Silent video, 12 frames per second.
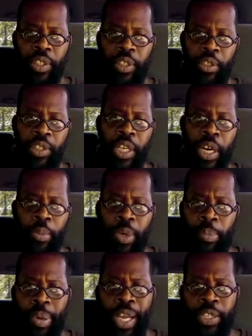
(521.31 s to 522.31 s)
you know, starting
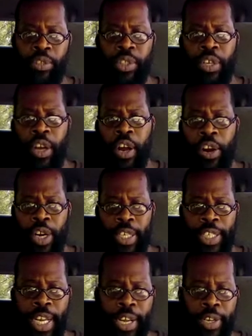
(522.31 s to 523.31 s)
with Apostle Tahar
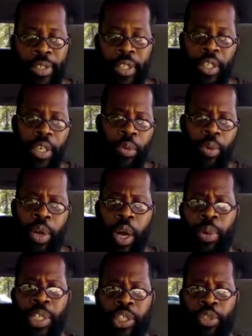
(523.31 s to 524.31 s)
on down, we
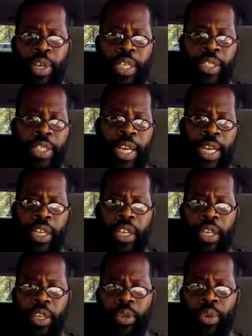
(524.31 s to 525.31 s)
always stress that
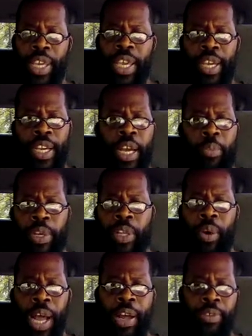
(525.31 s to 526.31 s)
you can't come with
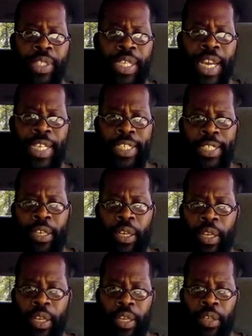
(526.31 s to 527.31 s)
no outside
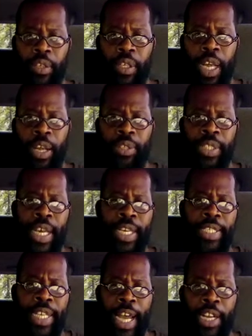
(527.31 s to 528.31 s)

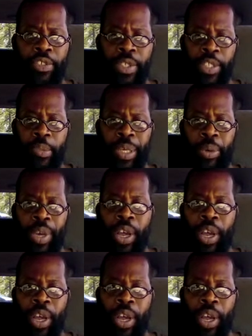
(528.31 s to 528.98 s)
outside doctrines, man.